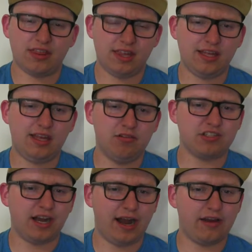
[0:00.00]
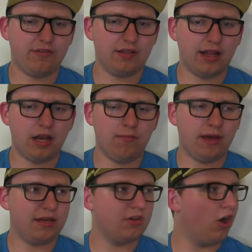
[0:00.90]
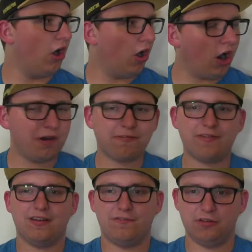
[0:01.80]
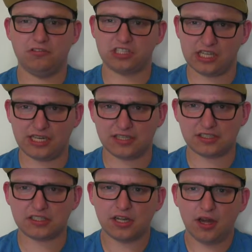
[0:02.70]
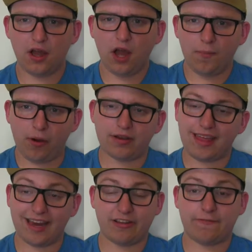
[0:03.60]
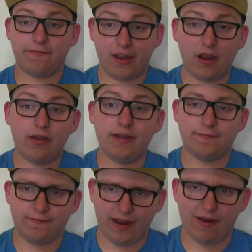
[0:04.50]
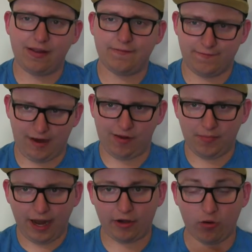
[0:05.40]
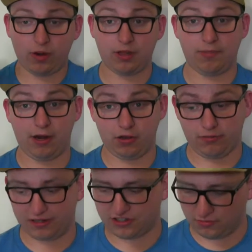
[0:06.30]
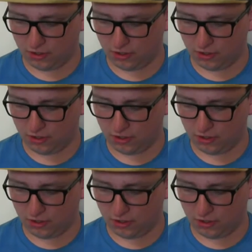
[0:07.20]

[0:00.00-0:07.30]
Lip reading: I think he was kind of a little bit off in a few scenes, but that is very, very, very minor when compared to the rest of the